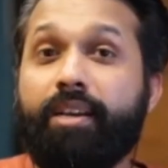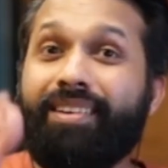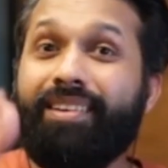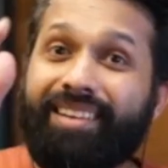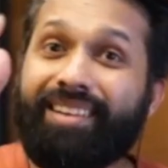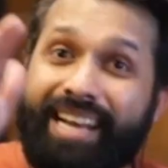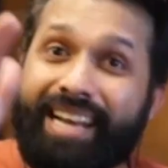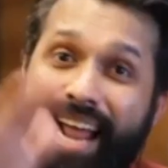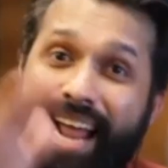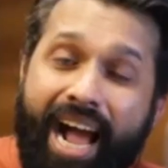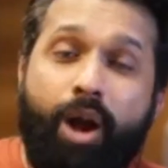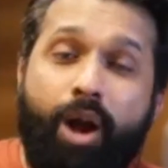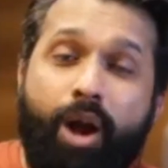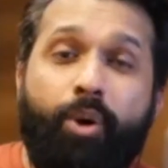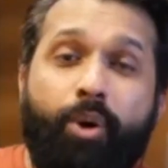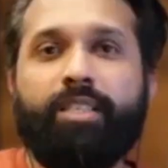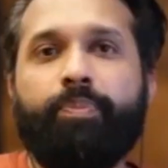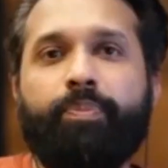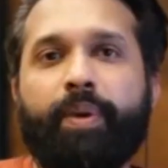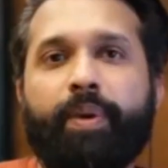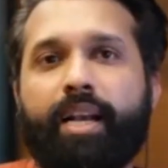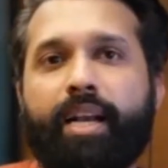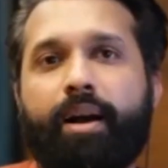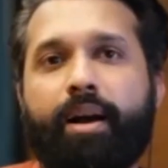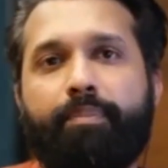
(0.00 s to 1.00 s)
Now it's
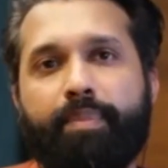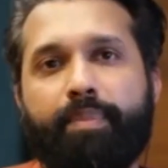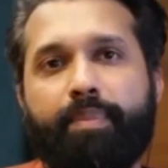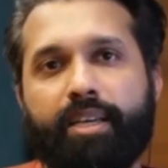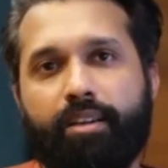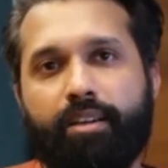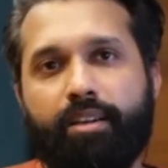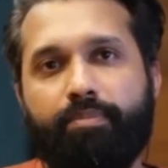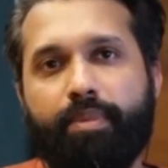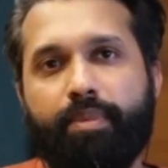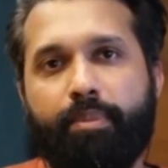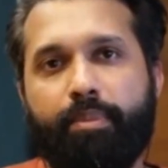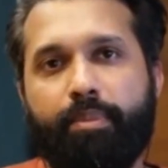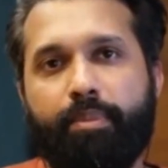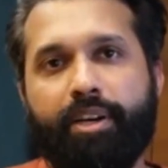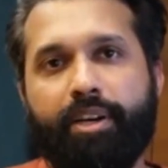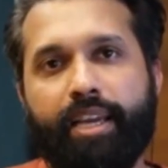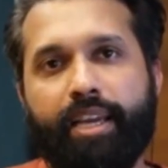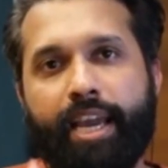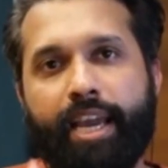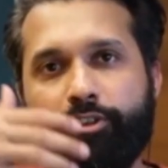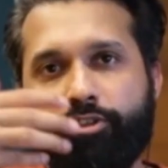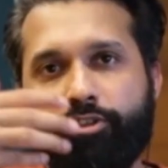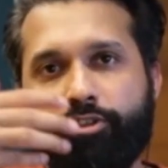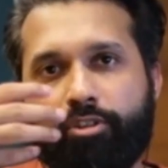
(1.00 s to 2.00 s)
become muscle memory
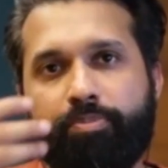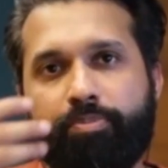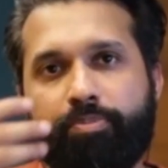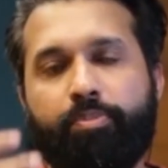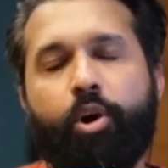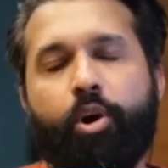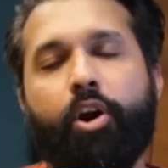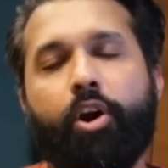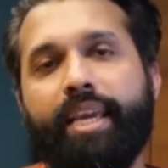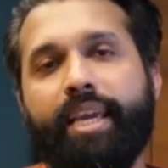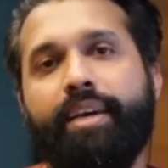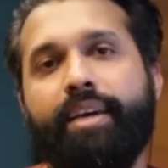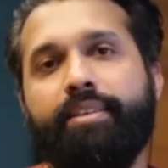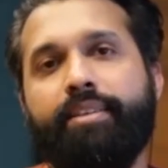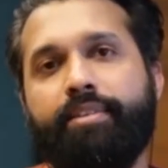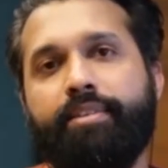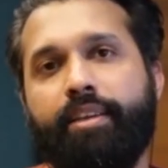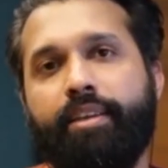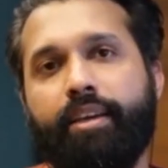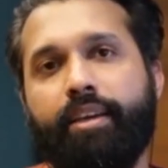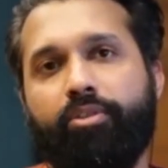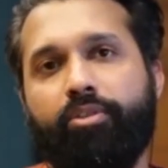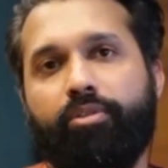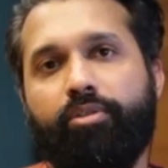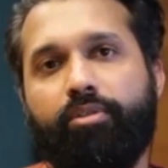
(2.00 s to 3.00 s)
and your body has
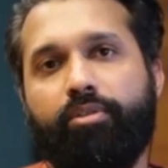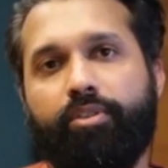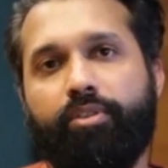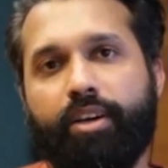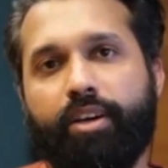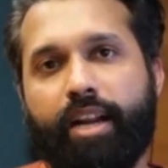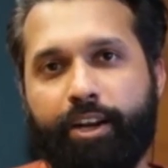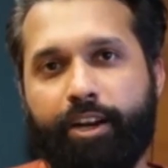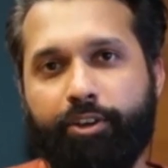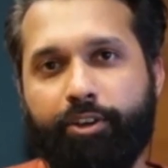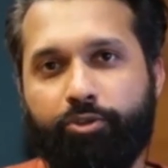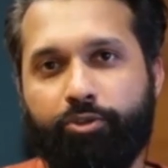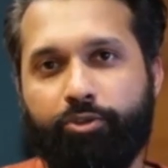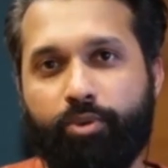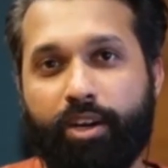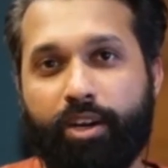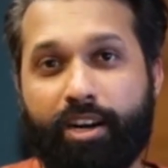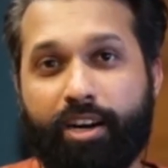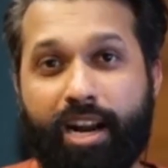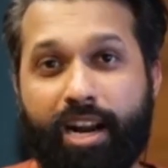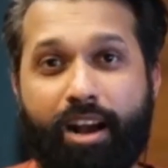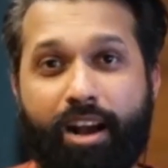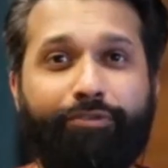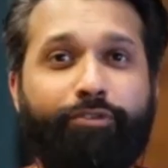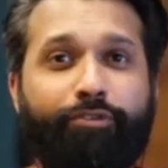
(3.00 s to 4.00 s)
taken over and you are
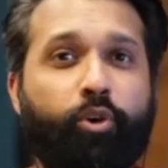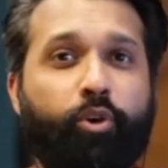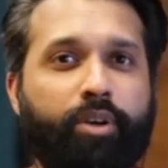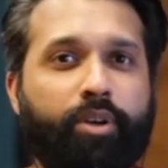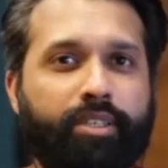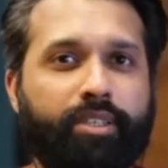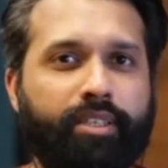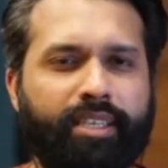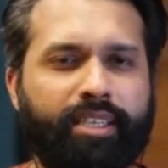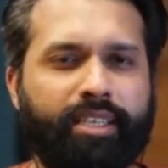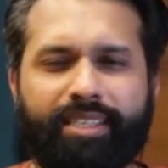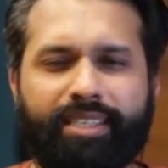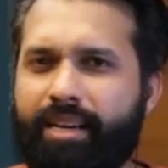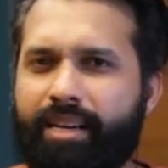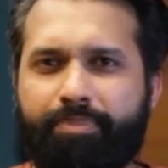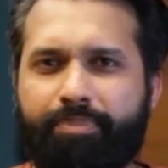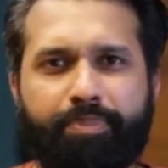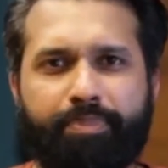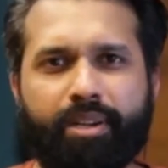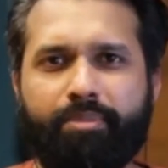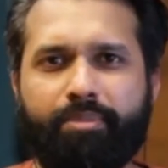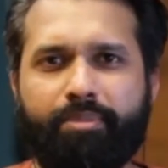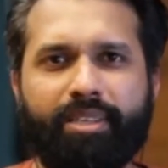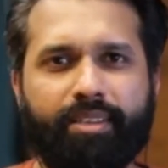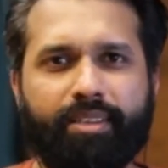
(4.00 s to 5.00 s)
now focusing. It's like a
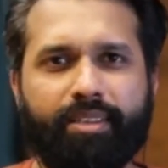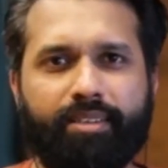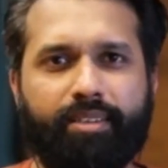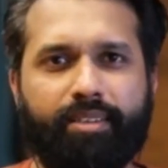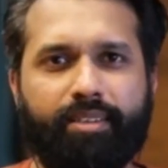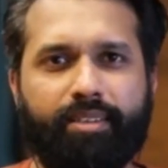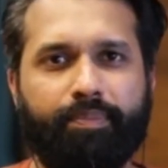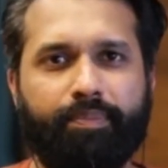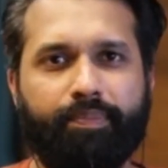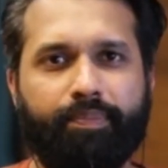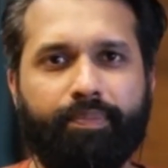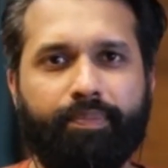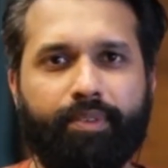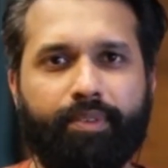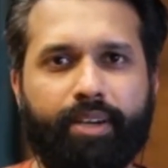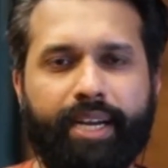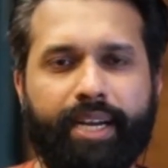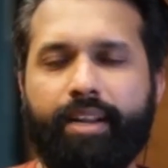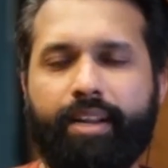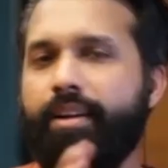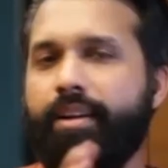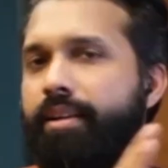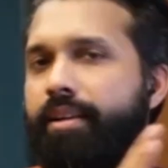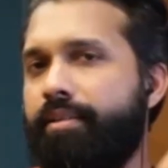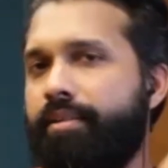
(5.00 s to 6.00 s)
pyramid system, right?
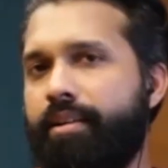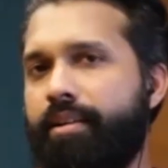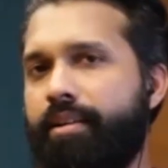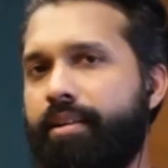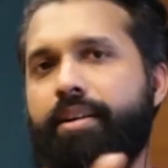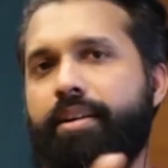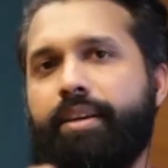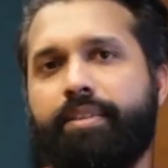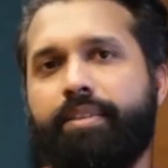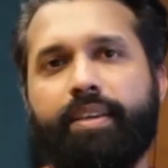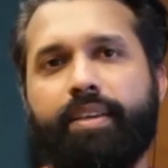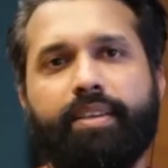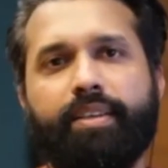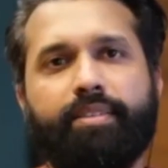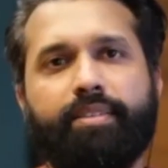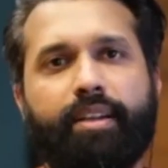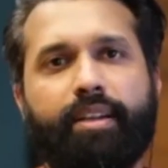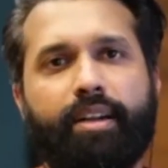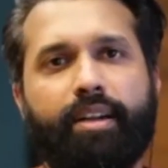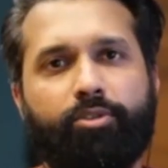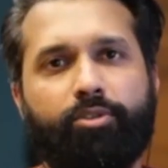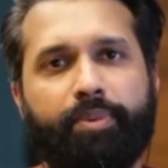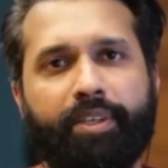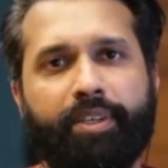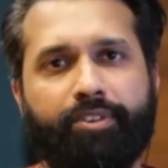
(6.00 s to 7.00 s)
There are 100 things that are
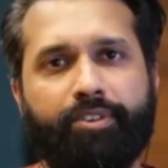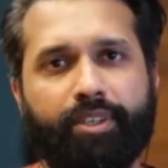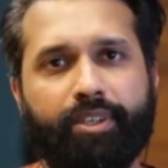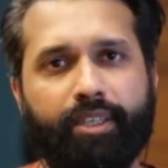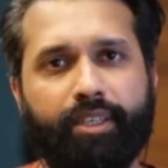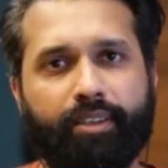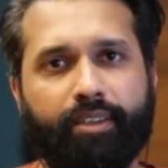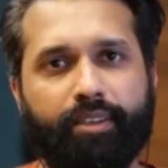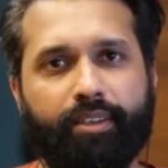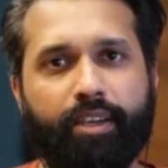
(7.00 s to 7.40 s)
to be drilled.